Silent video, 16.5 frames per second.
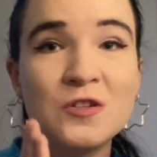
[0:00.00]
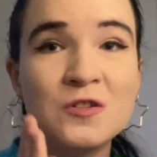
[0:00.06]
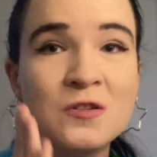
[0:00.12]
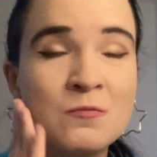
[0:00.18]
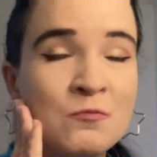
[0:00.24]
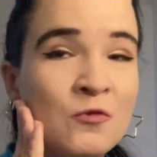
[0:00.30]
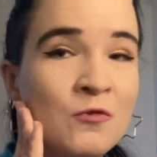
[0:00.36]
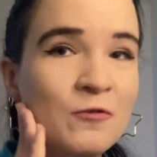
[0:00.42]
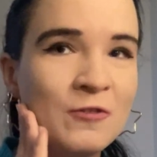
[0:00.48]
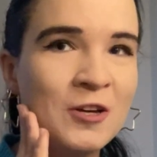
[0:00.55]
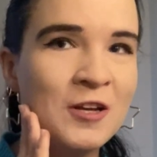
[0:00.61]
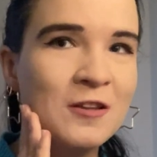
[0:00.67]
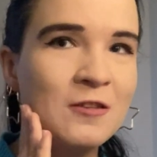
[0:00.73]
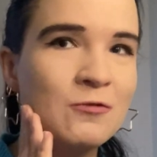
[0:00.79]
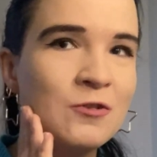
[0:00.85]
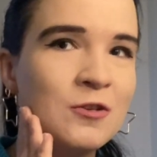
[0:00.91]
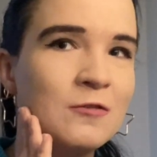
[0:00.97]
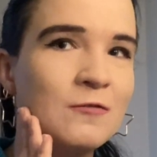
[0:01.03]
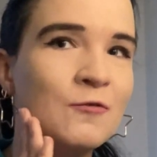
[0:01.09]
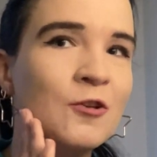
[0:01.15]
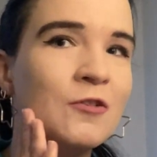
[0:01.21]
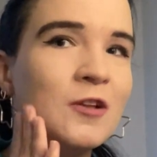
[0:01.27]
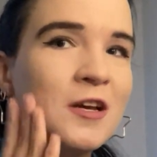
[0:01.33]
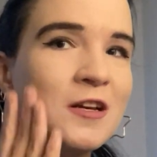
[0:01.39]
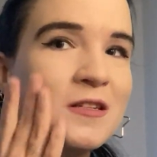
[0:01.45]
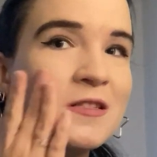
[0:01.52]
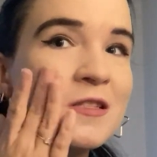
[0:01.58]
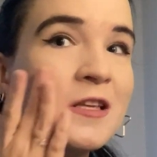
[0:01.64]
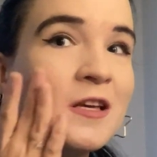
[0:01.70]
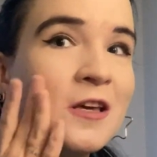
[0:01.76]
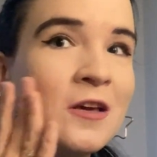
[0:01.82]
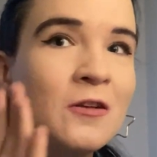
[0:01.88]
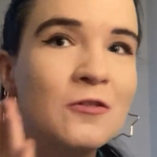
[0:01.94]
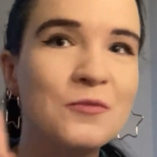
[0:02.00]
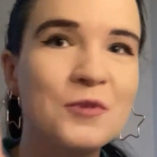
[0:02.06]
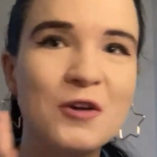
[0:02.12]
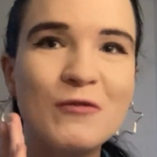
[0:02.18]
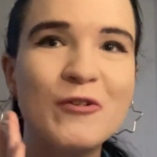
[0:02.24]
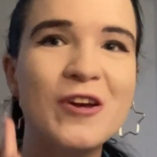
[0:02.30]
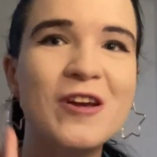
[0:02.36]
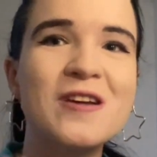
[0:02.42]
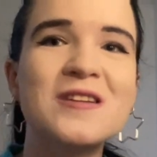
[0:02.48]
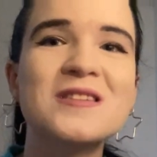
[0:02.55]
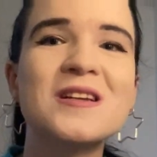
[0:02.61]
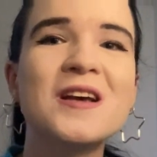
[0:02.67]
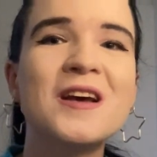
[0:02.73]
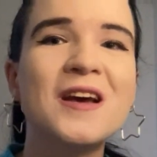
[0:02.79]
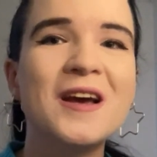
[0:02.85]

smoothly and do not feel like sticking to my face.